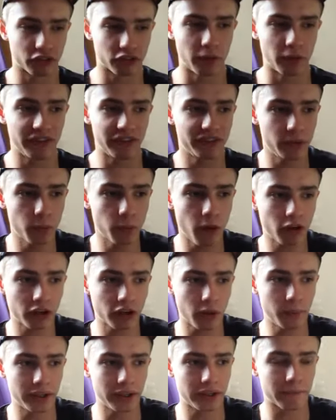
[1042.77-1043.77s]
So, if you want
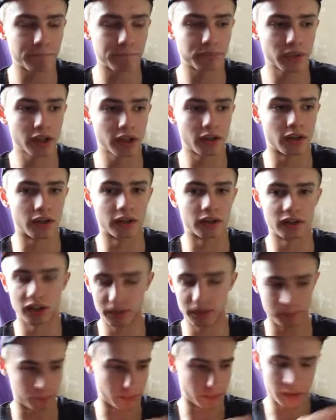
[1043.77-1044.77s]

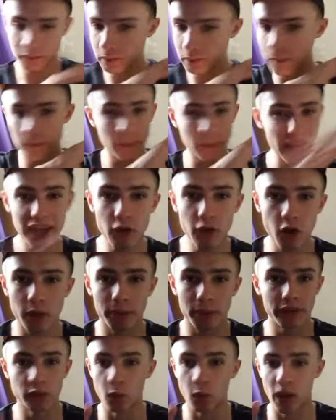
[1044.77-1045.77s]
to make
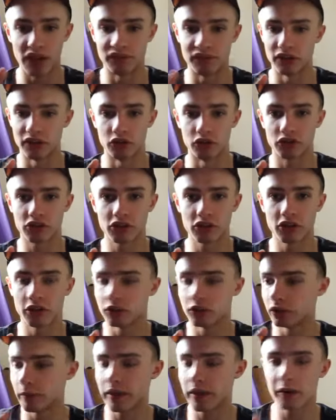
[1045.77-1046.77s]
up your evidence,
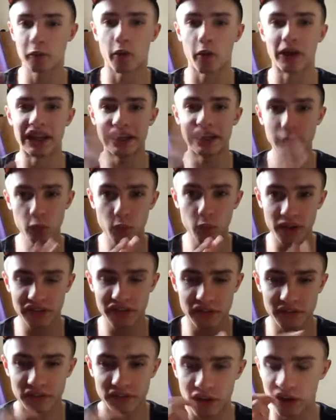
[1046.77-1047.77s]
no matter what, in your
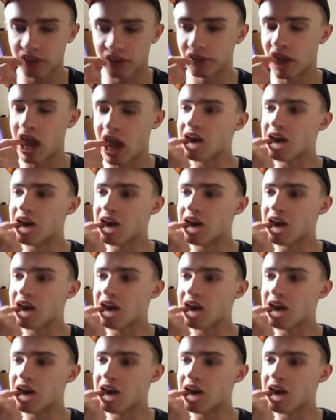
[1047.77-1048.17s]
question 5,